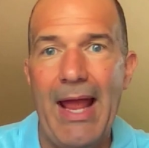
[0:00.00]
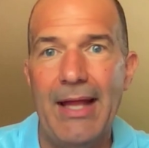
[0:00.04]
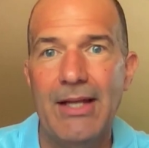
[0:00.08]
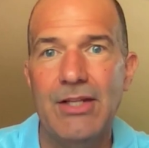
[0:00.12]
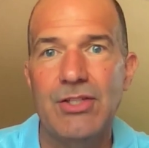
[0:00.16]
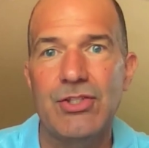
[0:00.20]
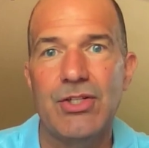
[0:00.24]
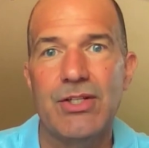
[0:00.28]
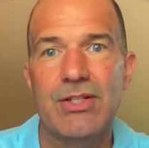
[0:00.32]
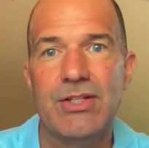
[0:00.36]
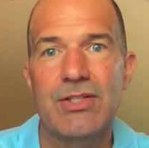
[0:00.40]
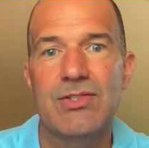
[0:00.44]

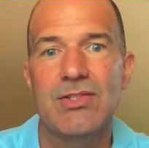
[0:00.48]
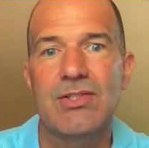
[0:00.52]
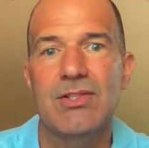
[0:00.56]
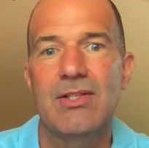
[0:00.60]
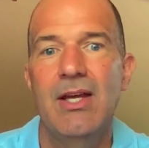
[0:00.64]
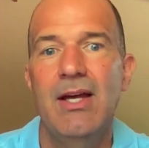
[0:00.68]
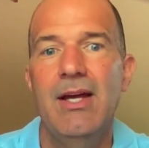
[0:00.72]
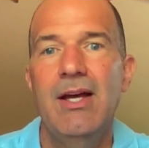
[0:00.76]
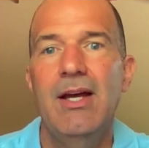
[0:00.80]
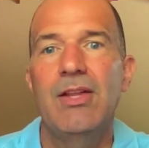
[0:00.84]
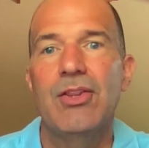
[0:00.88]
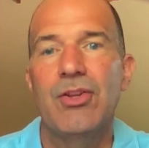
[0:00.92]
anxious.
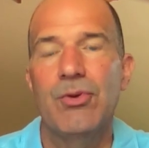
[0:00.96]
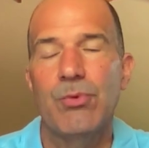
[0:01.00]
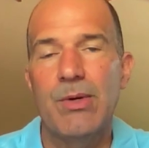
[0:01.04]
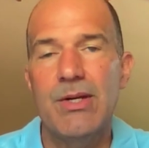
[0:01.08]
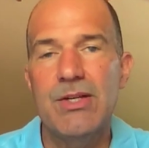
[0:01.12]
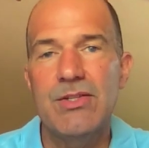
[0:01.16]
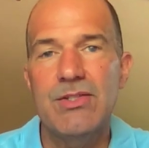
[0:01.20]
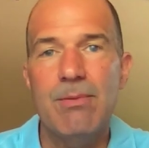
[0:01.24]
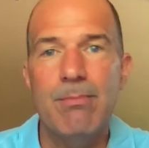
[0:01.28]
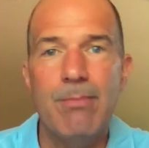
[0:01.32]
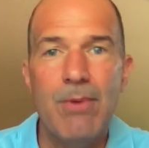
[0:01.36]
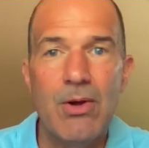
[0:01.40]
The
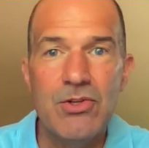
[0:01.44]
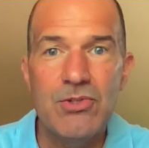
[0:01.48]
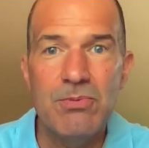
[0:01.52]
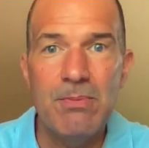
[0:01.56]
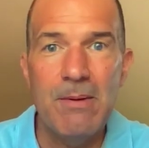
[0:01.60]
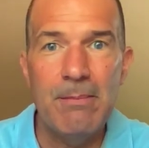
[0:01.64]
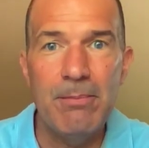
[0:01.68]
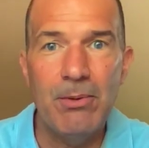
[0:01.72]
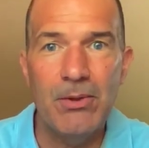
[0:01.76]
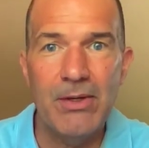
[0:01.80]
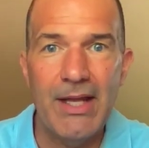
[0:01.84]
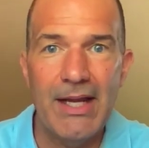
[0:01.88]
reason most
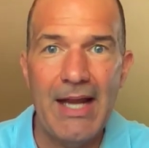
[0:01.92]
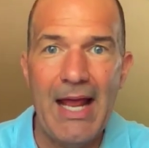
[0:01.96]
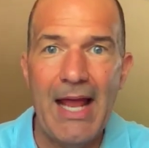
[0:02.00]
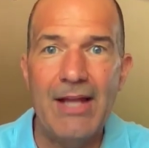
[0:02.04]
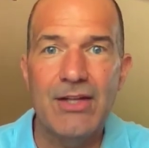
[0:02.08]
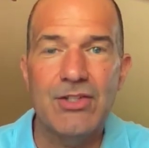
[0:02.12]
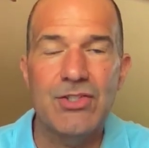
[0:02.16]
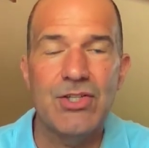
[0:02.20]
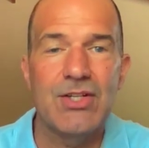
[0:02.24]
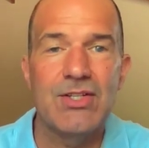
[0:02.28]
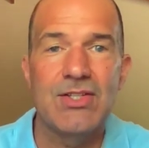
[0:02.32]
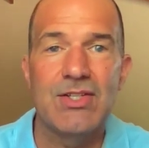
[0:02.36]
people get
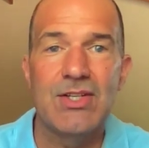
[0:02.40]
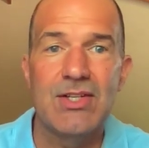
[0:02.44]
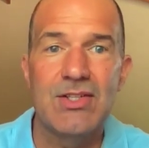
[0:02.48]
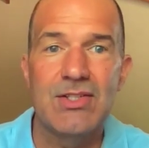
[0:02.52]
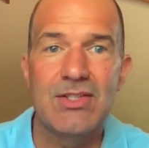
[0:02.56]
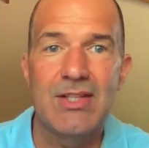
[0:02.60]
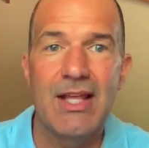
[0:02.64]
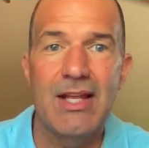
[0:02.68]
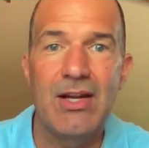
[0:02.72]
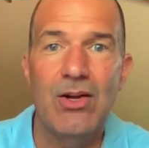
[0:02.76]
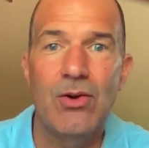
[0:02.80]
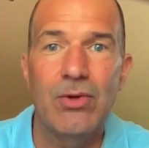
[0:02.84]
anxious is
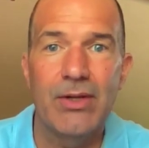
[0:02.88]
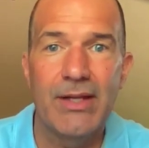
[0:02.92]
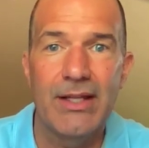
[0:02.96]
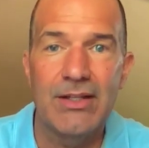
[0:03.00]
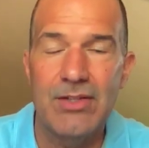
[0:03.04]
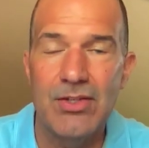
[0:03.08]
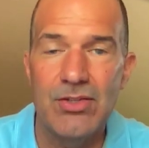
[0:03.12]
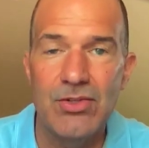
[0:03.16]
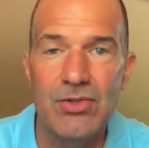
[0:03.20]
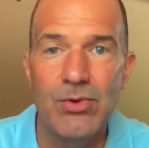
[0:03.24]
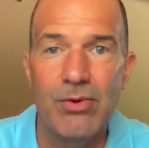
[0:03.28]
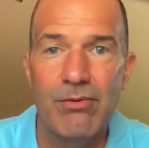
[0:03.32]
they don't get
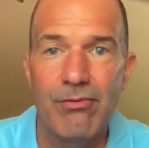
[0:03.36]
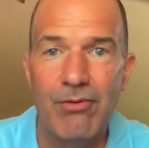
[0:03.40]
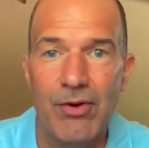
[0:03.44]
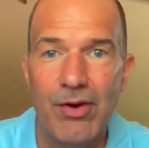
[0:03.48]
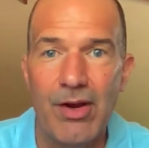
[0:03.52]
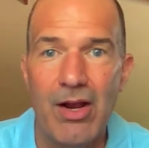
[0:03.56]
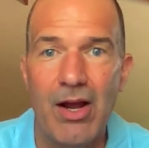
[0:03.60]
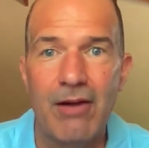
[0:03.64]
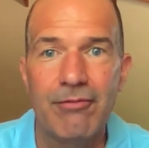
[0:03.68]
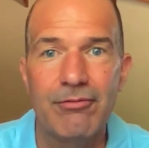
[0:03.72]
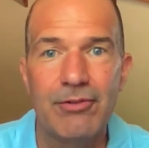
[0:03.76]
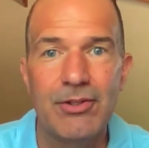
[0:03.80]
to do it very
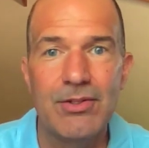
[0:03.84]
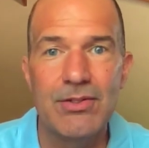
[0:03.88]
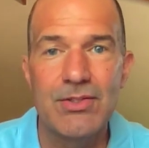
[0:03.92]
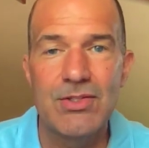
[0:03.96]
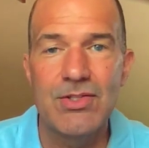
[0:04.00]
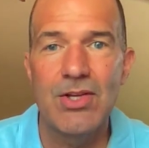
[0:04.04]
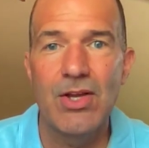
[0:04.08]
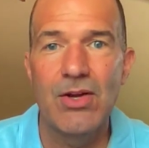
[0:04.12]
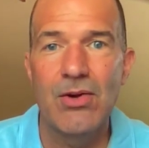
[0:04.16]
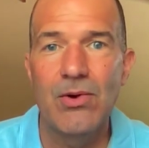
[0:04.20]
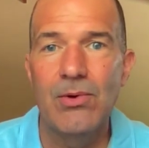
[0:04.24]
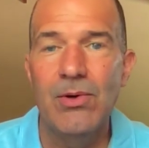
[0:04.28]
often.
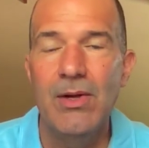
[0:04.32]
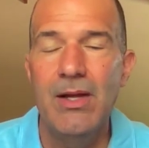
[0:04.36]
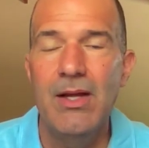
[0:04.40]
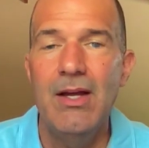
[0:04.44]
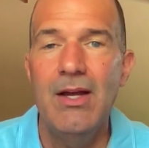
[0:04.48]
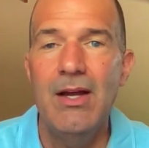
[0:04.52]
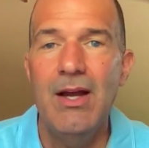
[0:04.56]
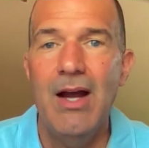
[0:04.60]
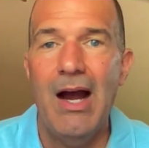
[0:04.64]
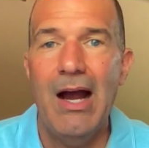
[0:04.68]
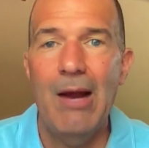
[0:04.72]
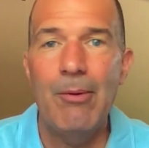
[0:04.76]
So
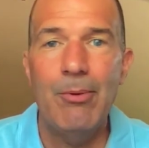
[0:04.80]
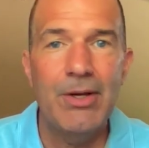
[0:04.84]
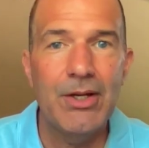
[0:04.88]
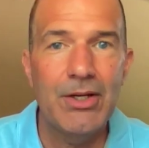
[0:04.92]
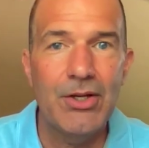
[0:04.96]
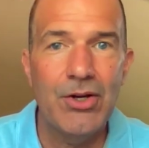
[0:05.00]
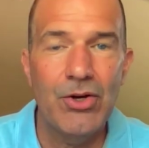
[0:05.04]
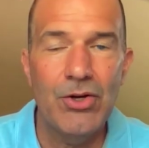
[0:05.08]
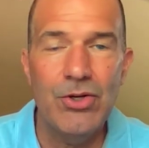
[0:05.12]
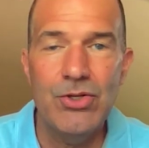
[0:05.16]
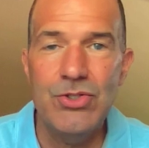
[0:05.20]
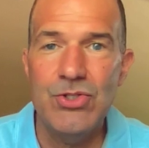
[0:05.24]
I would
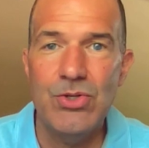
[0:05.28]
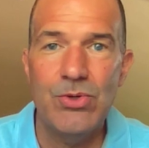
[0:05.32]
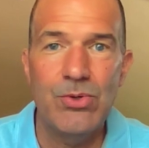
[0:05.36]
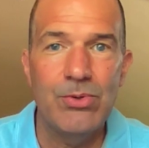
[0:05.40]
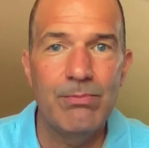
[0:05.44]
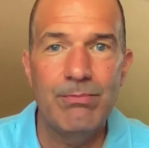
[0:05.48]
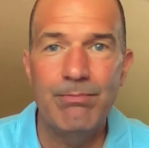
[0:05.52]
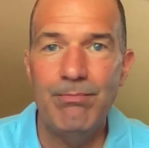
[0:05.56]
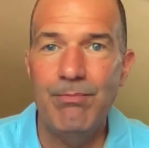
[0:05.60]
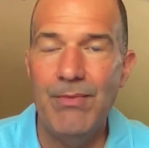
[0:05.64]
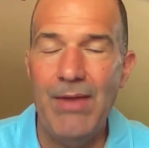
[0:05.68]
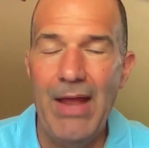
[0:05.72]
encourage you,
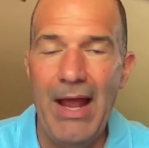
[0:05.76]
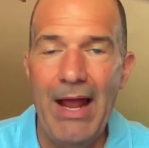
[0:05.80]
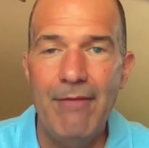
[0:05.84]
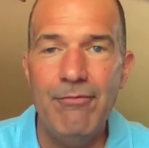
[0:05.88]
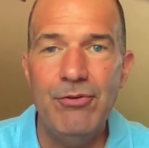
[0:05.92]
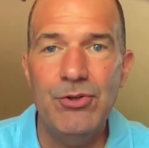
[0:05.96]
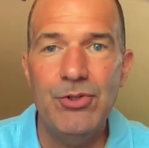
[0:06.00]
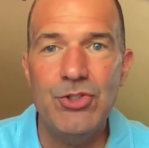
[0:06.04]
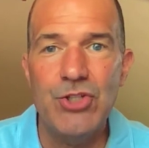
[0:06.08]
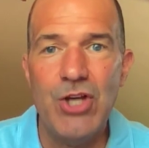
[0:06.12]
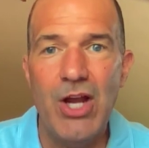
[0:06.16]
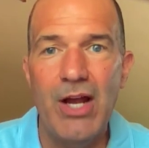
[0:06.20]
have
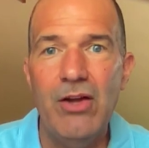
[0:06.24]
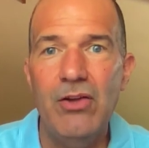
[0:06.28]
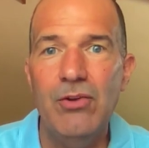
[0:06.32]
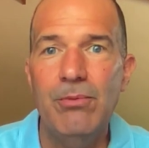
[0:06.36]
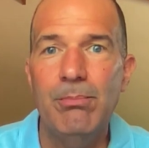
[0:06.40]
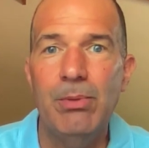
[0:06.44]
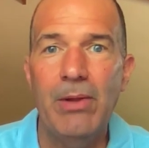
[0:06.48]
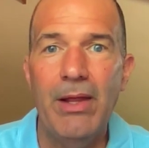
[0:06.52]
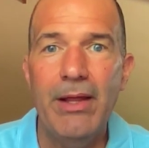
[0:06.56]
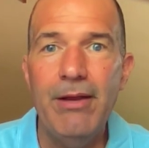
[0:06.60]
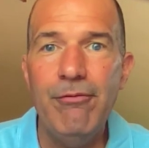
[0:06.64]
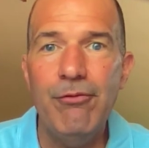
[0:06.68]
your child
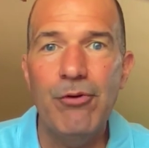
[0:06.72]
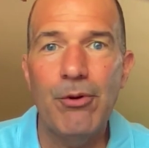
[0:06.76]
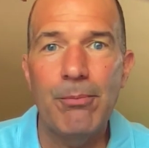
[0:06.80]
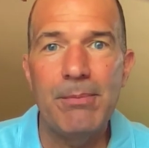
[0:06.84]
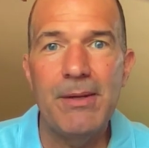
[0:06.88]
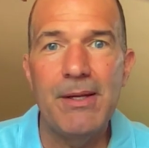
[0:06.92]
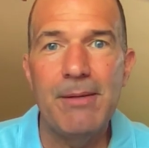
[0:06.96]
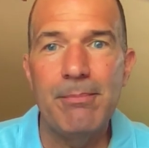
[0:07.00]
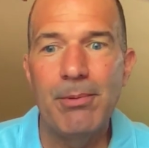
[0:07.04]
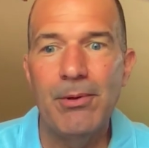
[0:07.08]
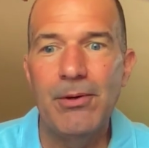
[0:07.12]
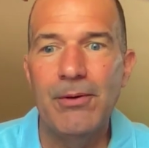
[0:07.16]
play for
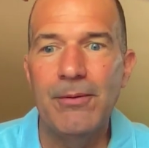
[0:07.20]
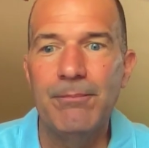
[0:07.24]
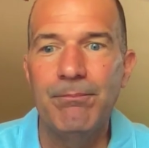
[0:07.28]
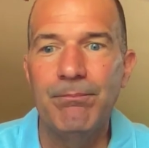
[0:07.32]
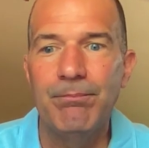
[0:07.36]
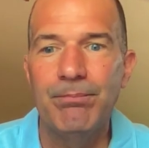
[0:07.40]
people.